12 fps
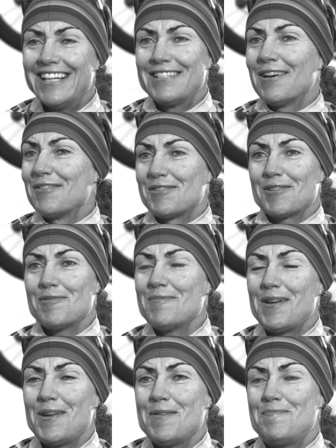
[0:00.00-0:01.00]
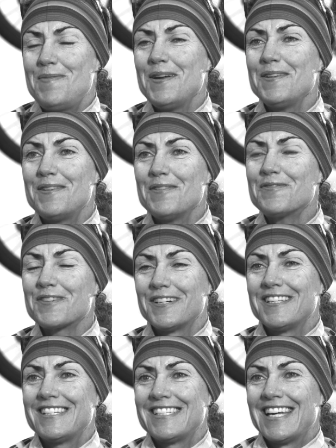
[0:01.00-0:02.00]
So many big
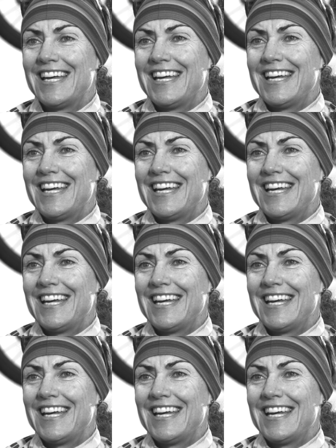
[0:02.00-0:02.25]
difference.